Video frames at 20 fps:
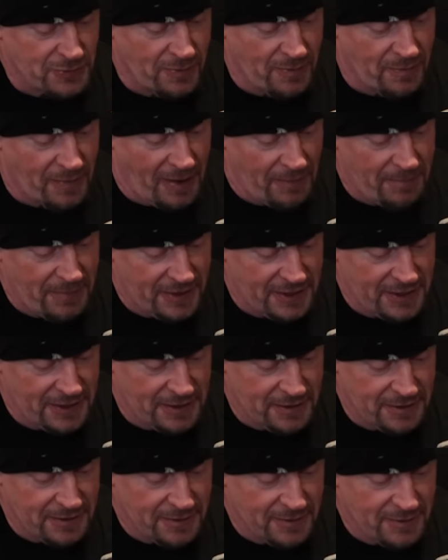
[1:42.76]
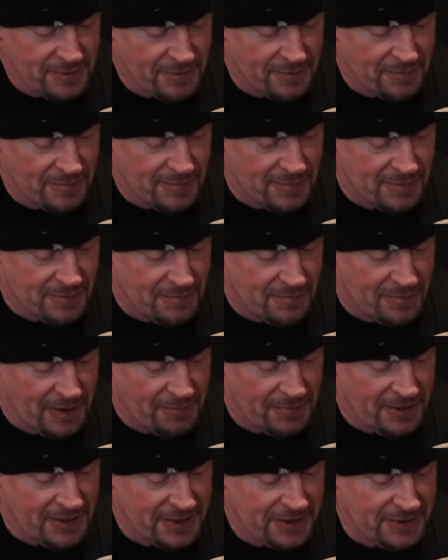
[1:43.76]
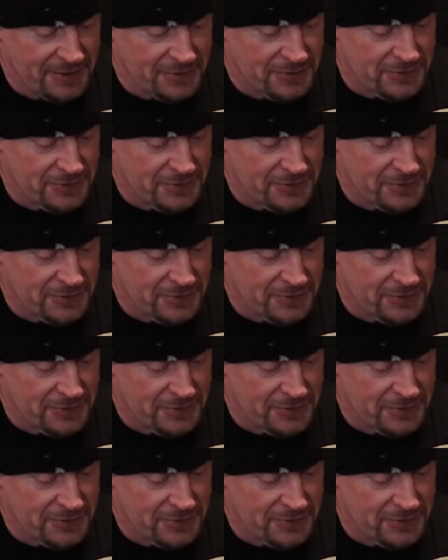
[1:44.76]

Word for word: what my buddy, my buddy